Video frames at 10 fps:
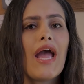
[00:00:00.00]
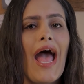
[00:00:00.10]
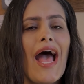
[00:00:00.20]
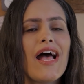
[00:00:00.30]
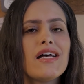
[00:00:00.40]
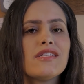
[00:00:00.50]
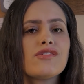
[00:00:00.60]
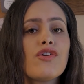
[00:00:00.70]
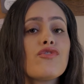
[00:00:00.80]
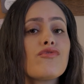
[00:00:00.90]
as
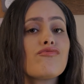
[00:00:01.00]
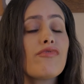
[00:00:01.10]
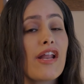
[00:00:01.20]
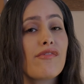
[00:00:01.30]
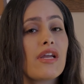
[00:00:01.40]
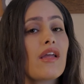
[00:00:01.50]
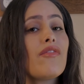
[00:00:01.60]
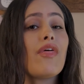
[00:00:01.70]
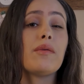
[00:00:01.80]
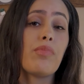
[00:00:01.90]
rhetoric
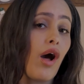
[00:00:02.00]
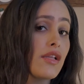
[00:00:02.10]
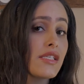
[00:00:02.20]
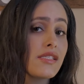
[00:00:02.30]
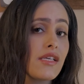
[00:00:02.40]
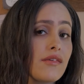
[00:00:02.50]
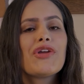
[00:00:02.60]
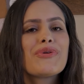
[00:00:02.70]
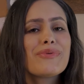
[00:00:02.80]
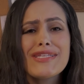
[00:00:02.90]
than policy,
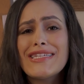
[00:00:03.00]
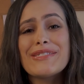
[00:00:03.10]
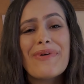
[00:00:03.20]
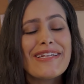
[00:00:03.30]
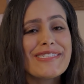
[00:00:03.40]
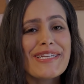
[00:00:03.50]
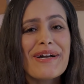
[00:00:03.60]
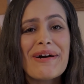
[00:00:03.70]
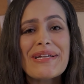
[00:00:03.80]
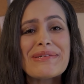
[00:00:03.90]
really depending
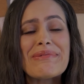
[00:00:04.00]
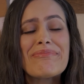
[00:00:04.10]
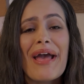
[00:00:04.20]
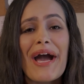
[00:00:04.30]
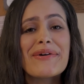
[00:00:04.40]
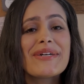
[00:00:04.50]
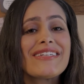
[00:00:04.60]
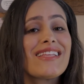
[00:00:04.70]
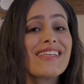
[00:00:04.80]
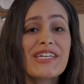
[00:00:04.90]
on power
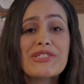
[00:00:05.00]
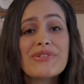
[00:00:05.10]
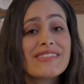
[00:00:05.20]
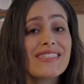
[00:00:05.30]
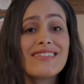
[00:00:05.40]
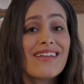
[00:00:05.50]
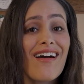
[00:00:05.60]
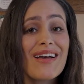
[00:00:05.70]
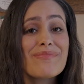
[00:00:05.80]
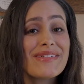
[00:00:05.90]
that the country did
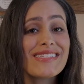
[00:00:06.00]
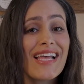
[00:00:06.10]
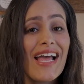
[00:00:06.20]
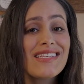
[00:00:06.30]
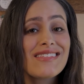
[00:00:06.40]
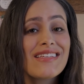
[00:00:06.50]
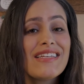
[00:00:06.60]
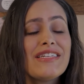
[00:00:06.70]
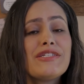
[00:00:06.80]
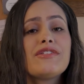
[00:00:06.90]
not possess
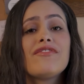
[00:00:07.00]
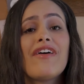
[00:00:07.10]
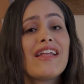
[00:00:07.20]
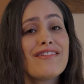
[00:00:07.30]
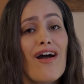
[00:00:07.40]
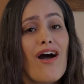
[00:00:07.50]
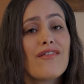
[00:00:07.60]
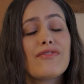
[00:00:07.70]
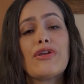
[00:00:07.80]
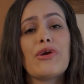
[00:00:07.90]
to fend
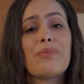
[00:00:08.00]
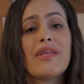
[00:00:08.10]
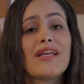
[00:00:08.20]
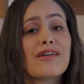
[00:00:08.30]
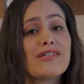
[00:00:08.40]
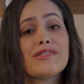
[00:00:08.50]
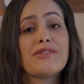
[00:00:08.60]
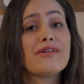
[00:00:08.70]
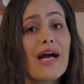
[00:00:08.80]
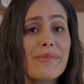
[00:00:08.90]
off European
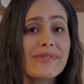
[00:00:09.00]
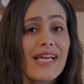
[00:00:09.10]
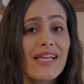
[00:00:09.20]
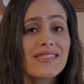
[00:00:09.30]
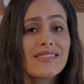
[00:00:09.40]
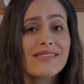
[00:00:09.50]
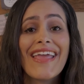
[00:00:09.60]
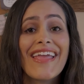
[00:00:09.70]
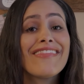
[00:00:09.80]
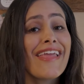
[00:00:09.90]
colonial appetites.
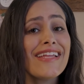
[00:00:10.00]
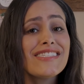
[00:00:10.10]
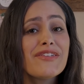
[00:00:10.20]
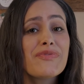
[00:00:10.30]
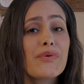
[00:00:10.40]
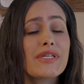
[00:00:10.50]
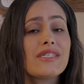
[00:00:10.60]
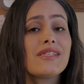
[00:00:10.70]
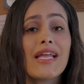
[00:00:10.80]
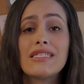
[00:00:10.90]
In the
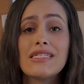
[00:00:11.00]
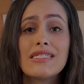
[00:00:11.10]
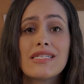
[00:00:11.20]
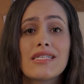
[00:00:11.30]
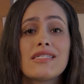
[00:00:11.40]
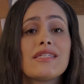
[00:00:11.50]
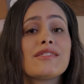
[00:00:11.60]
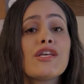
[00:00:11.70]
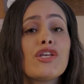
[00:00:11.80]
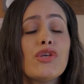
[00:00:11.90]
1840s to 1860s,
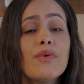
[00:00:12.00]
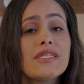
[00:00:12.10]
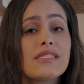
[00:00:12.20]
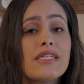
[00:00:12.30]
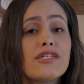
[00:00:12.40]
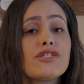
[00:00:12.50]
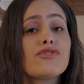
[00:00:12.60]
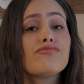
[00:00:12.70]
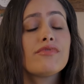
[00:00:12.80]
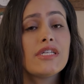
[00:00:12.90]
US leaders
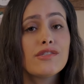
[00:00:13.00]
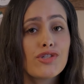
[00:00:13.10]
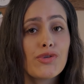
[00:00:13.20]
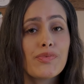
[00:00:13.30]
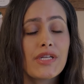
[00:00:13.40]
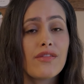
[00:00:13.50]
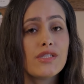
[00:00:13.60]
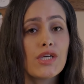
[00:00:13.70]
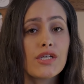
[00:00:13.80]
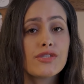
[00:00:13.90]
reinterpreted the
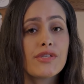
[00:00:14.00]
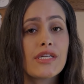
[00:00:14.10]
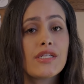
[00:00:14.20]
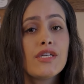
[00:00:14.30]
doctrine